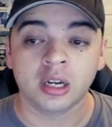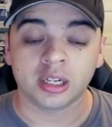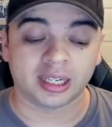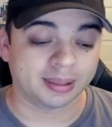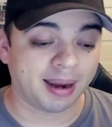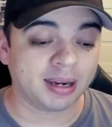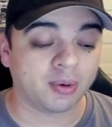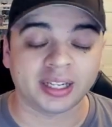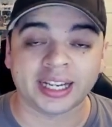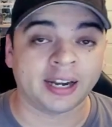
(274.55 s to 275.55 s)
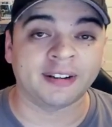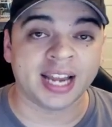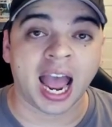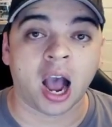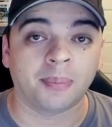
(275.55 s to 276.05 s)
you might want to get it
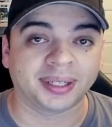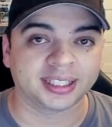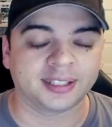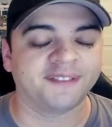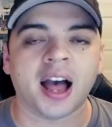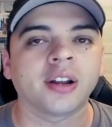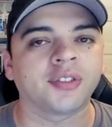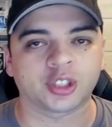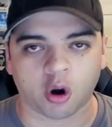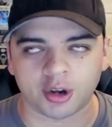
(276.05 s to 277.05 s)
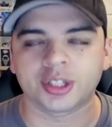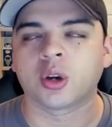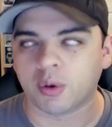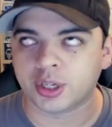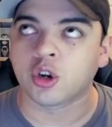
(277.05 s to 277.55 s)
now, because the value of this card is
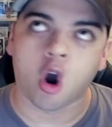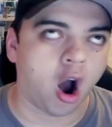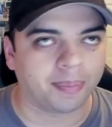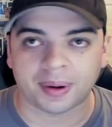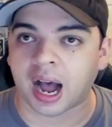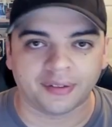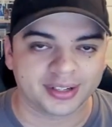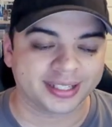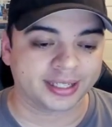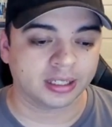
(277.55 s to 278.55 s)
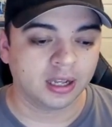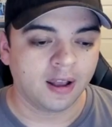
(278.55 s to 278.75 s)
going to go up, obviously.